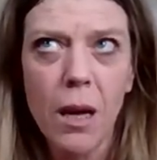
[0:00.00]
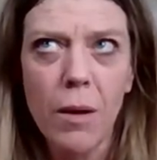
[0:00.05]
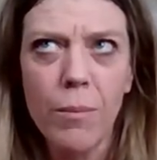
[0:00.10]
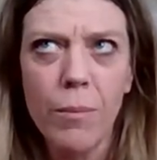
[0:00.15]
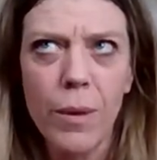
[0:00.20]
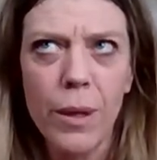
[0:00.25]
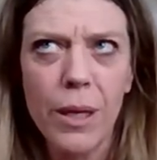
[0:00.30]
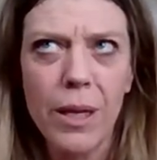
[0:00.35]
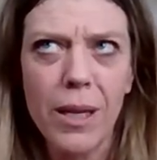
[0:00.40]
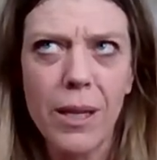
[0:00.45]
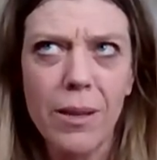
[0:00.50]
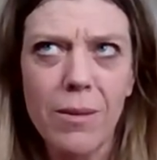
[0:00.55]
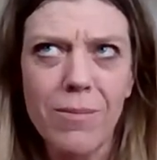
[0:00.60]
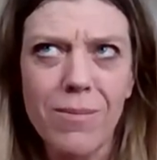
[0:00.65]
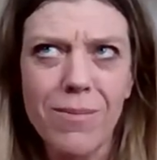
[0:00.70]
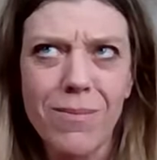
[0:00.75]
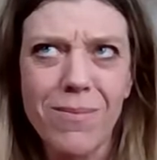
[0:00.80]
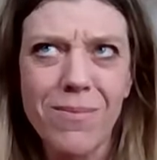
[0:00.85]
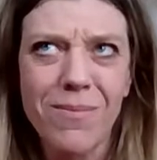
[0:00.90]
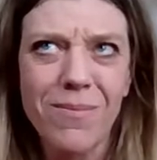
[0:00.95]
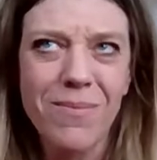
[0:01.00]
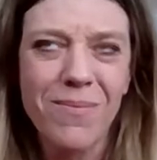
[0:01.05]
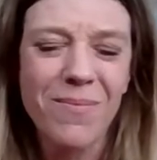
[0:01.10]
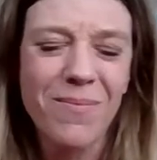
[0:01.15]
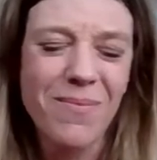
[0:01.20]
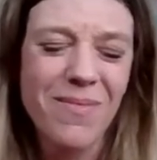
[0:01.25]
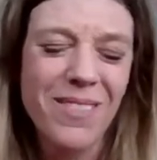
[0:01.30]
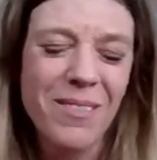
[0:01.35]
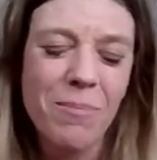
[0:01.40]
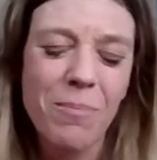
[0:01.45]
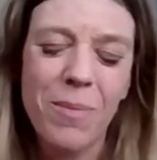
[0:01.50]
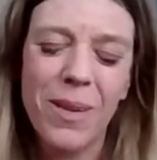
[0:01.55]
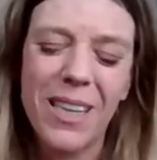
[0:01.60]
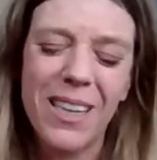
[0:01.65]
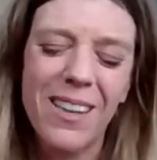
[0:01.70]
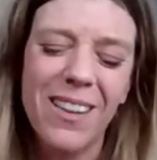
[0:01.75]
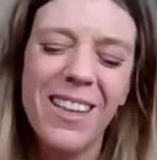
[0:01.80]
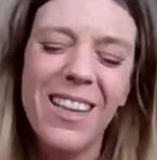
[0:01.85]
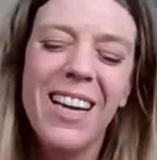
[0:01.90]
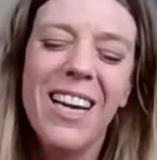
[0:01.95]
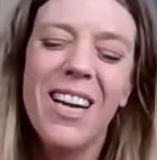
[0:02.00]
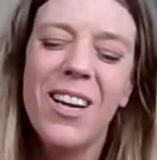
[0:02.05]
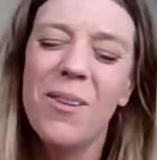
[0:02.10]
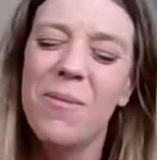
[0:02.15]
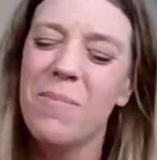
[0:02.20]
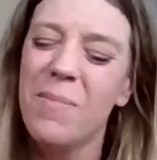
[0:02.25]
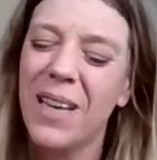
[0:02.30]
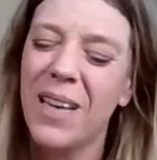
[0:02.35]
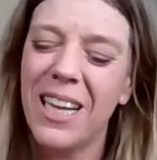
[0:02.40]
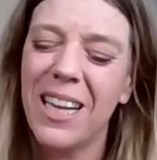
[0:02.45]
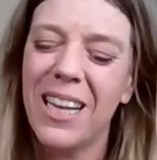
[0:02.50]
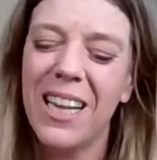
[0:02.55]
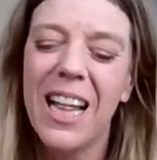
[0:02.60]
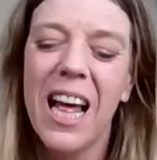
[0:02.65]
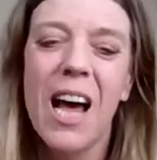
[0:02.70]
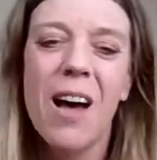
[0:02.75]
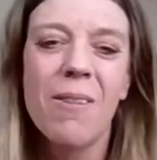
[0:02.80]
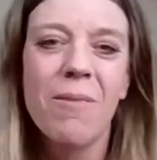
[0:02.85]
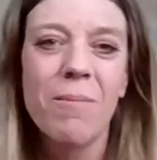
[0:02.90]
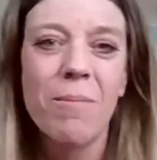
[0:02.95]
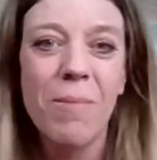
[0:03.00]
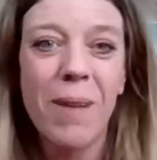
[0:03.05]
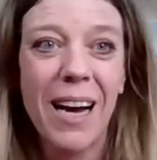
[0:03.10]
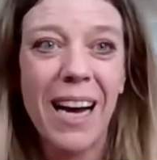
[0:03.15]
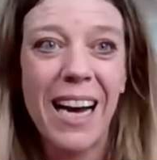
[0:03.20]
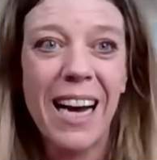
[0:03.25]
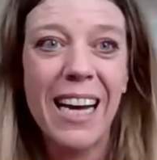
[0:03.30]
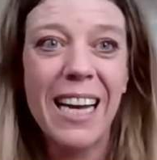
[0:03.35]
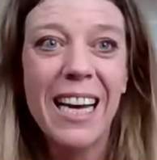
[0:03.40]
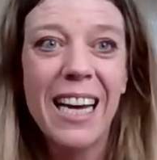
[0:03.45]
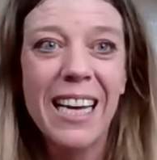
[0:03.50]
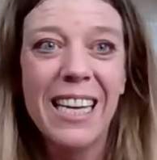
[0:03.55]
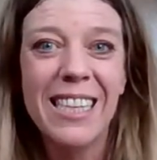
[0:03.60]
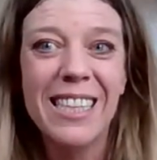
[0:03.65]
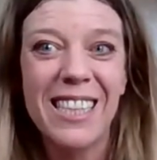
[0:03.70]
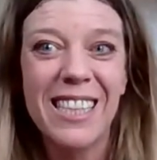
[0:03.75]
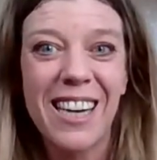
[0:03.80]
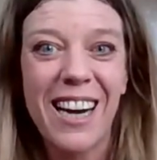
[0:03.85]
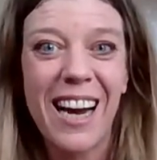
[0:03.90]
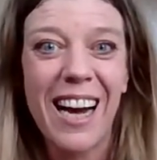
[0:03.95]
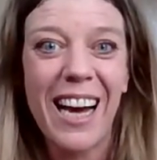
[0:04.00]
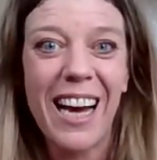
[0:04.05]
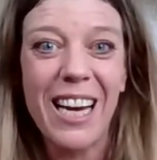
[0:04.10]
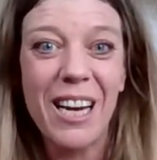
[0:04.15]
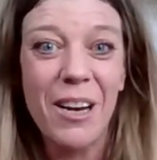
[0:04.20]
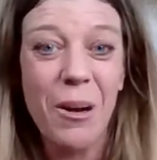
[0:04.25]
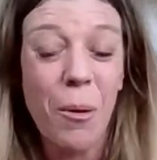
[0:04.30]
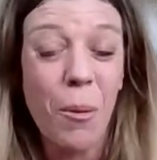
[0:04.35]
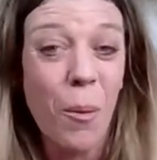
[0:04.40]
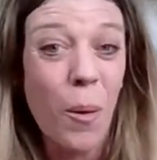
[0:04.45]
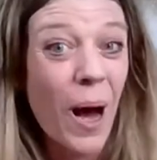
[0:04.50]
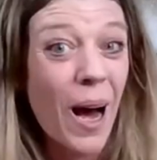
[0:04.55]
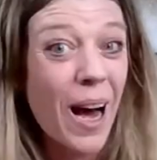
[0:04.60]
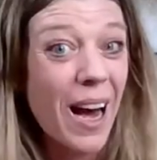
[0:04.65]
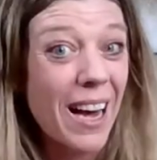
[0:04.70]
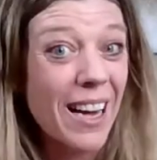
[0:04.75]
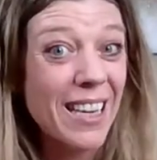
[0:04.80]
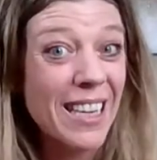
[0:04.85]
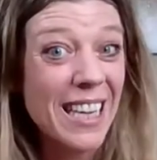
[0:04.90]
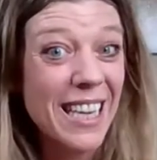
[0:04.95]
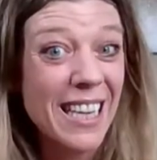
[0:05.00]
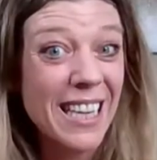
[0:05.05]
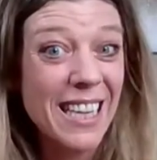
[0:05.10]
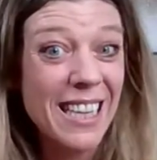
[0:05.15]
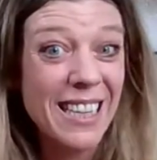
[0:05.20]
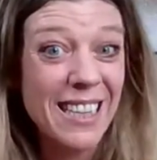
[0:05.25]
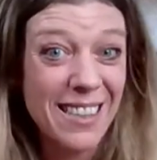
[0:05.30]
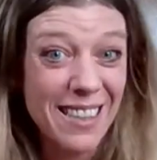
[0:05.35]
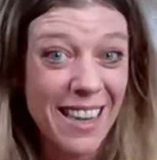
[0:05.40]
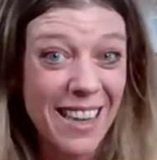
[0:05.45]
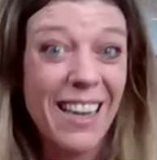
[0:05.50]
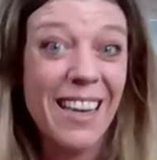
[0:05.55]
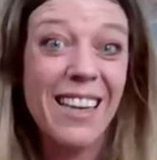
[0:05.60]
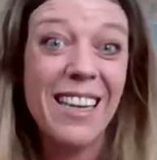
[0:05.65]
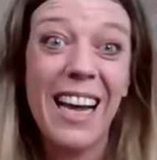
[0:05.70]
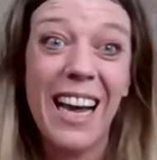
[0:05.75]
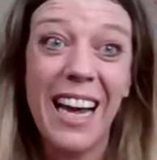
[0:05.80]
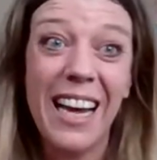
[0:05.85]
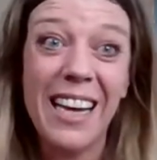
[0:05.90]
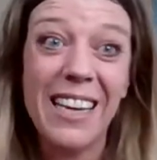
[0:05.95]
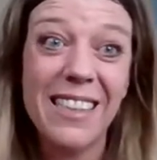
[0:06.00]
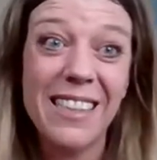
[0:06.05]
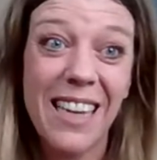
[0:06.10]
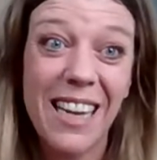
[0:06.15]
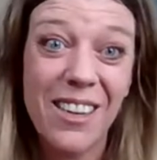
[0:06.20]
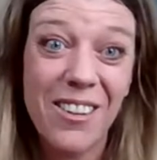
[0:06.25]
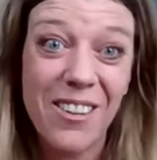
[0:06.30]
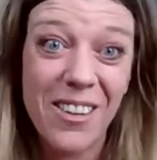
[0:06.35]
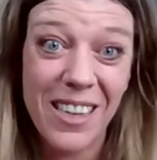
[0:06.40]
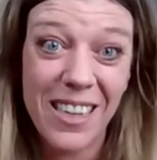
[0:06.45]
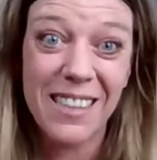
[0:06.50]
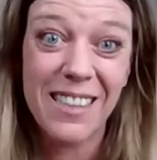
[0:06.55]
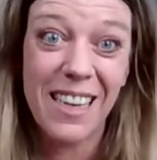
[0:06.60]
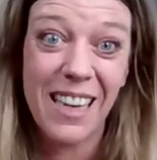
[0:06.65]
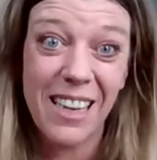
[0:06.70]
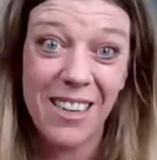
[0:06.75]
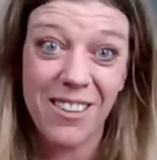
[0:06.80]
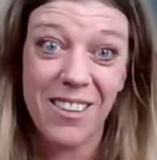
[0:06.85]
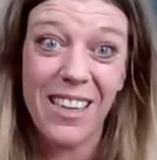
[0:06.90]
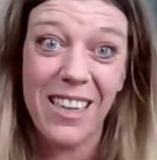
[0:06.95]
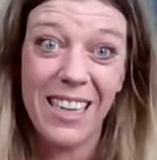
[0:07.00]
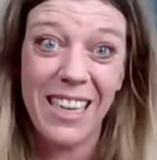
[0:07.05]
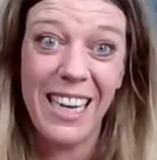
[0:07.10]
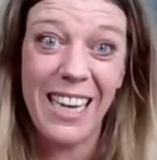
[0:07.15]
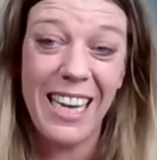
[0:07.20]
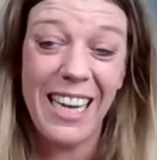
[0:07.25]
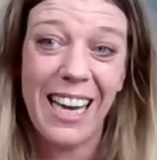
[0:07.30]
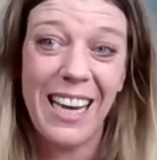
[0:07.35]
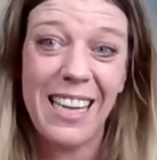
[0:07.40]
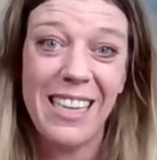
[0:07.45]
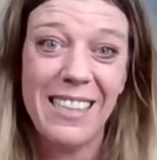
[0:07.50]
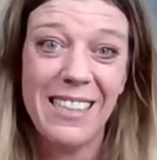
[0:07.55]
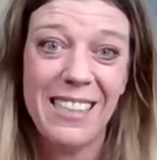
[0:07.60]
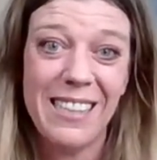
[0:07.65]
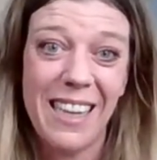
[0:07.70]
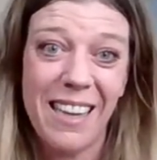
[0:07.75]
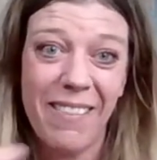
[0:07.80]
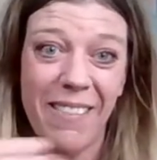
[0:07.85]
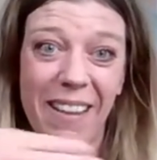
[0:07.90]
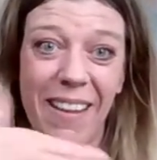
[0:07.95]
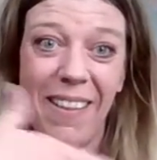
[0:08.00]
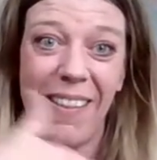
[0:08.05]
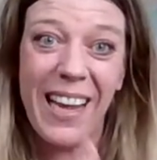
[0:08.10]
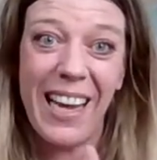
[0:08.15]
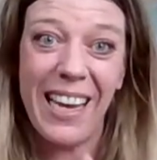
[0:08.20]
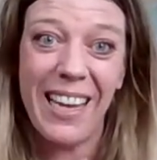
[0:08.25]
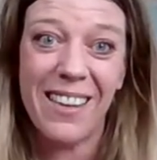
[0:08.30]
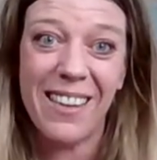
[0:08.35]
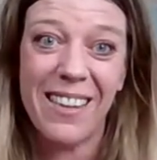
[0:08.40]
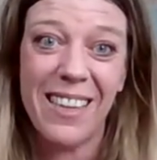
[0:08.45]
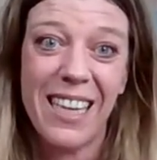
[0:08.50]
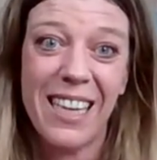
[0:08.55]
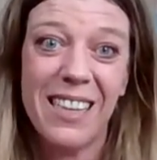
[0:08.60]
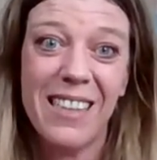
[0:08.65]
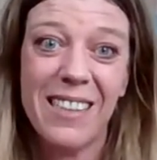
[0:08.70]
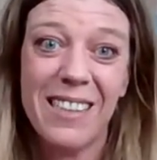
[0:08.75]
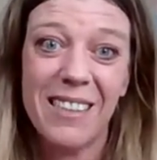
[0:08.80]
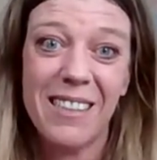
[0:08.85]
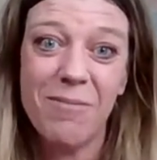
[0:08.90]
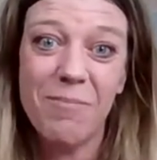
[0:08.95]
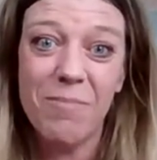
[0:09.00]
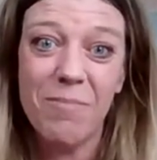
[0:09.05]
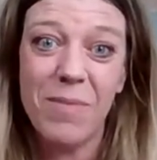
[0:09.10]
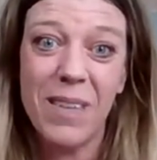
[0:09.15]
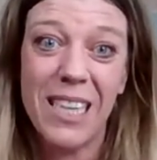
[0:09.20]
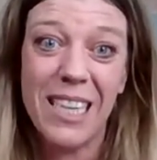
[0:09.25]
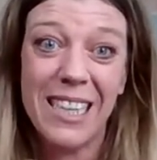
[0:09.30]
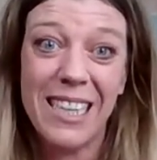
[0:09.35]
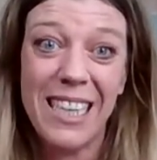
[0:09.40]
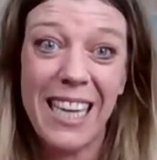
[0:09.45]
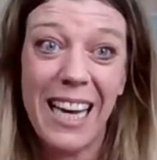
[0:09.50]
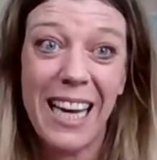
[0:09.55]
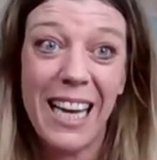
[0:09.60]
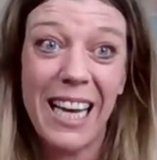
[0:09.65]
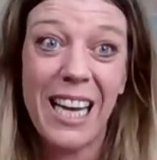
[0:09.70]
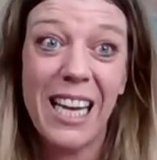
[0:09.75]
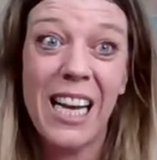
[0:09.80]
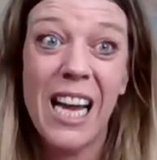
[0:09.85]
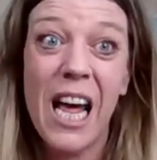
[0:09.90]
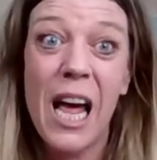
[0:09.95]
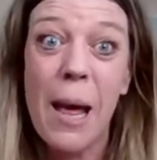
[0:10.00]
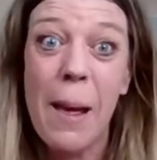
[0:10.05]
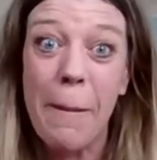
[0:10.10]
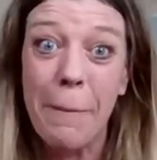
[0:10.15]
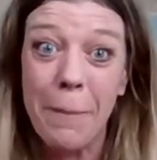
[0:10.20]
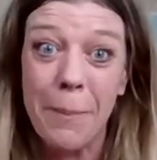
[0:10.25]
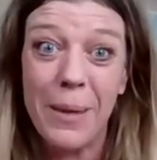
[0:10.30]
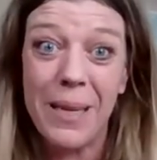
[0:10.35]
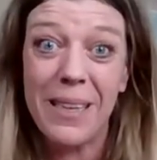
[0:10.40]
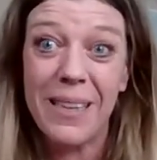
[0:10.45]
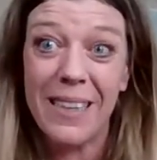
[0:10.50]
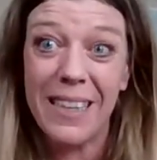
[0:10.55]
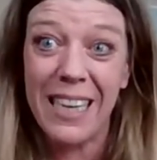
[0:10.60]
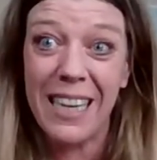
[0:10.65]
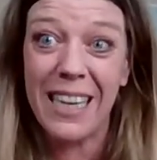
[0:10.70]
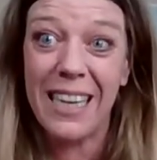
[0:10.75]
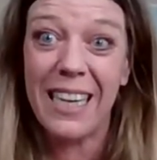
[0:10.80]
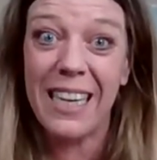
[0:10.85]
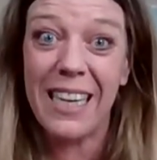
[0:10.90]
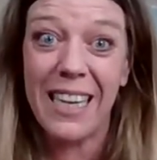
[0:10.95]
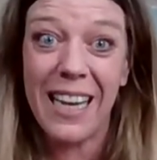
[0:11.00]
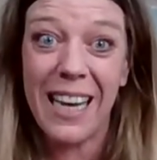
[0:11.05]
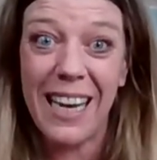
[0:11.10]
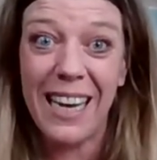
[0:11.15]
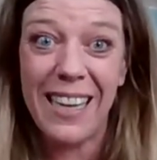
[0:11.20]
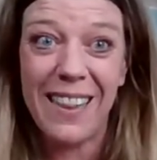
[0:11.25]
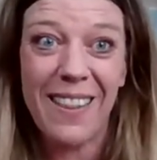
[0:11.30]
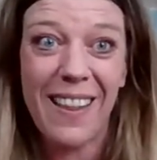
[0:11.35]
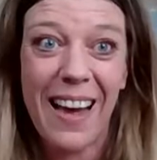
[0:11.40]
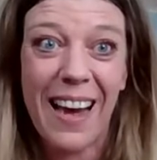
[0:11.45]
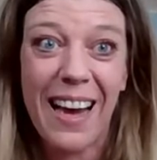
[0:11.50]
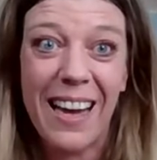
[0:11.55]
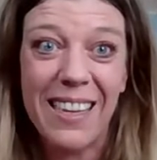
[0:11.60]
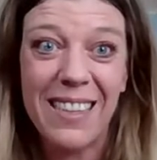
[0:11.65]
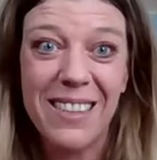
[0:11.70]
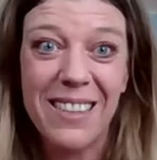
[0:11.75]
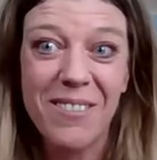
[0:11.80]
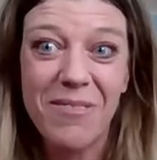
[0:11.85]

mill, bill, mill, buy, try, quad, and etc., etc. Yes. And then the aliens, million, billion, like that.